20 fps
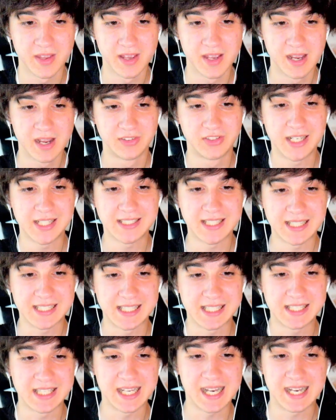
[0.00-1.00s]
There's
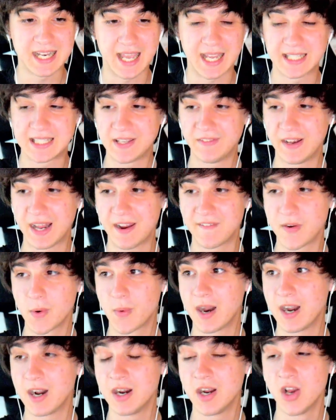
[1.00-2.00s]
toxicity and negativity
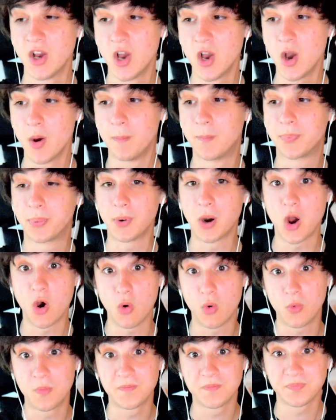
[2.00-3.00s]
everywhere.
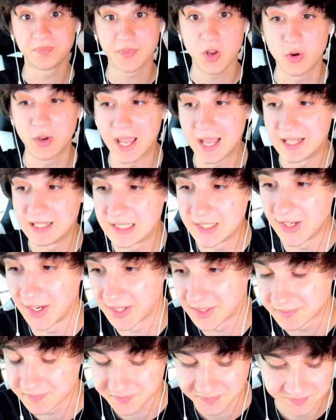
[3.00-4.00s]
Bro, okay,
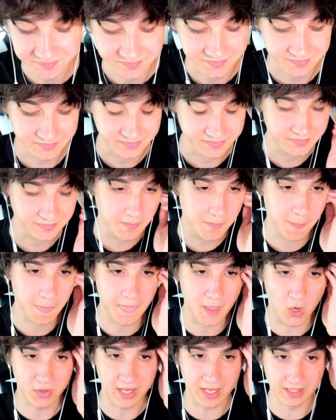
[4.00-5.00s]
look.
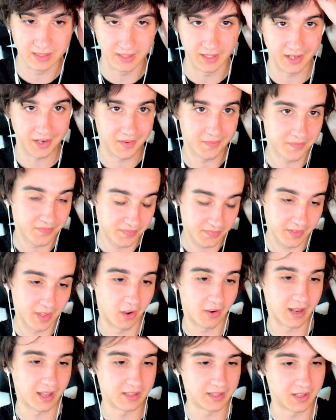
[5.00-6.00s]
Okay, look.
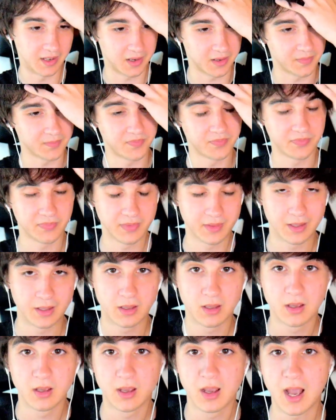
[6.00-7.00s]
Okay, look.
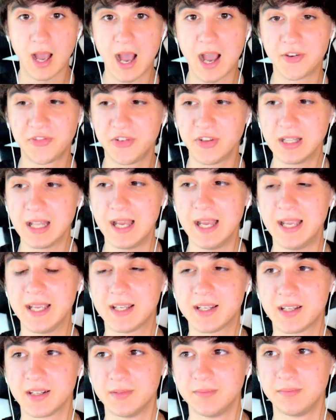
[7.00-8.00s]
I feel like
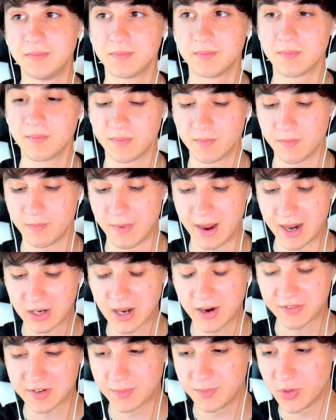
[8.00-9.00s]

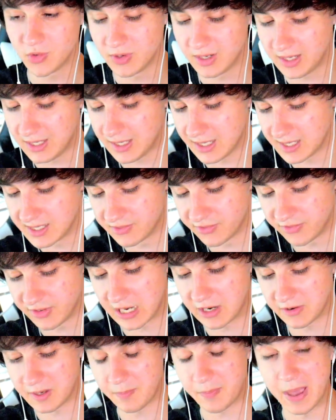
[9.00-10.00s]
Minecraft community is
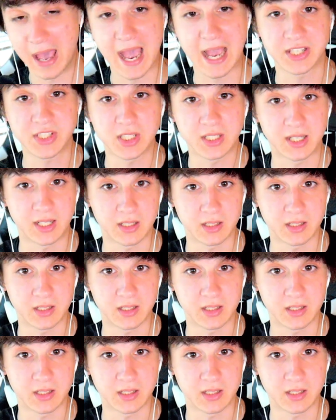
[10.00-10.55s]
very passionate.